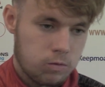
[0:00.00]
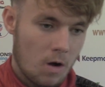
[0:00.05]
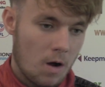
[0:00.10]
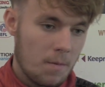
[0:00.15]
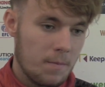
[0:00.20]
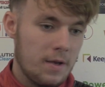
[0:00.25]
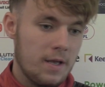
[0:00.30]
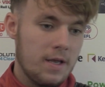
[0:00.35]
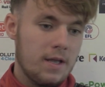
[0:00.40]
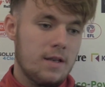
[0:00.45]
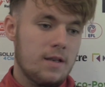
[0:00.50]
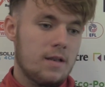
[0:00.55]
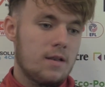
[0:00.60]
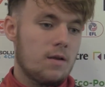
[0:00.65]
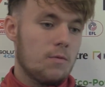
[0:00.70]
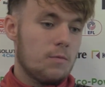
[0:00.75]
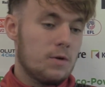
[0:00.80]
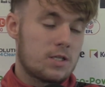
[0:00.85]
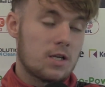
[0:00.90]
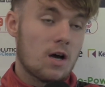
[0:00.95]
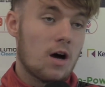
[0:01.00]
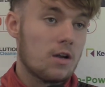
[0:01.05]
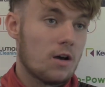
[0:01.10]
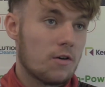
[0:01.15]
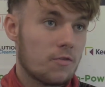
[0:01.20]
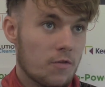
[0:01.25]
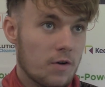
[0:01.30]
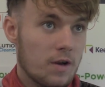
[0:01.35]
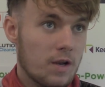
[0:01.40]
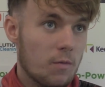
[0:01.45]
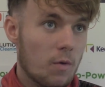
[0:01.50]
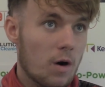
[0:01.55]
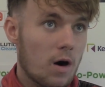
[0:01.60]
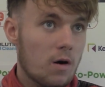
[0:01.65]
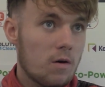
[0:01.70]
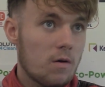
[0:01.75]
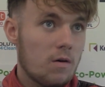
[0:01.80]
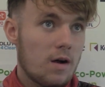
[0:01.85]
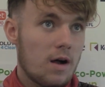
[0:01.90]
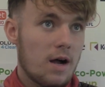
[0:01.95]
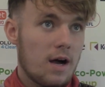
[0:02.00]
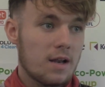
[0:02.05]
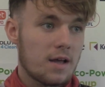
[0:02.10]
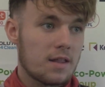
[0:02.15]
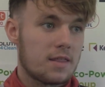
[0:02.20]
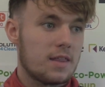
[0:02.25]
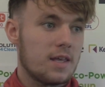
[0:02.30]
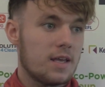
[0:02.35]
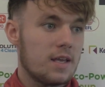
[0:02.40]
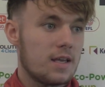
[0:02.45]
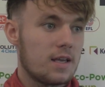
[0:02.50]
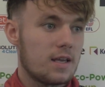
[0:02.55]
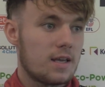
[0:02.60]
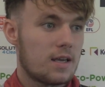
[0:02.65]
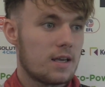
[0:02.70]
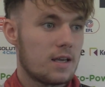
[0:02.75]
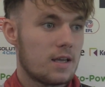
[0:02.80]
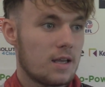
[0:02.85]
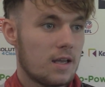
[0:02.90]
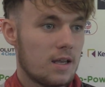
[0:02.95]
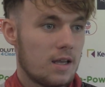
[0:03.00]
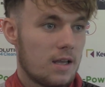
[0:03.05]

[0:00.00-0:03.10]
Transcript: I mean, we started off really well, and I think